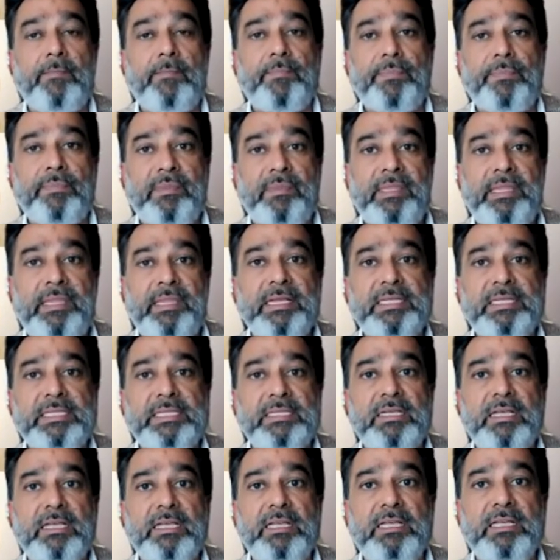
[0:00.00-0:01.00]
This
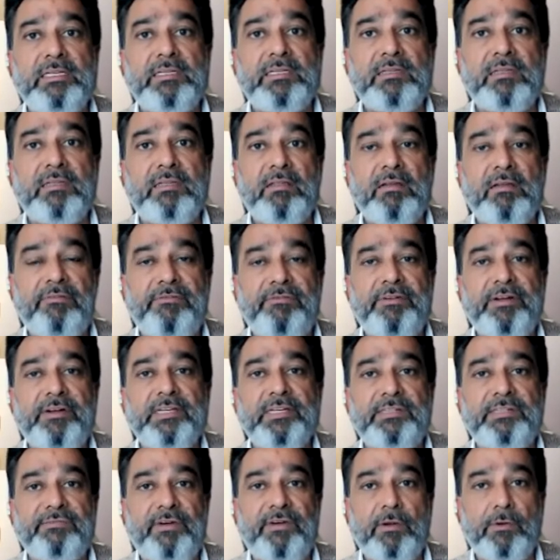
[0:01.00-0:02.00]
is the
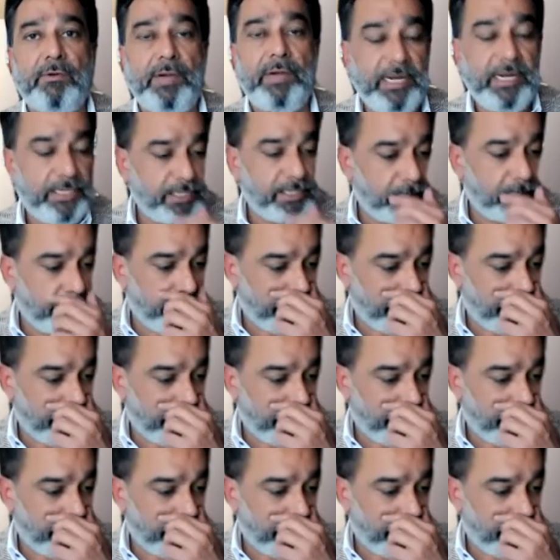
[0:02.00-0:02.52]
first foundation.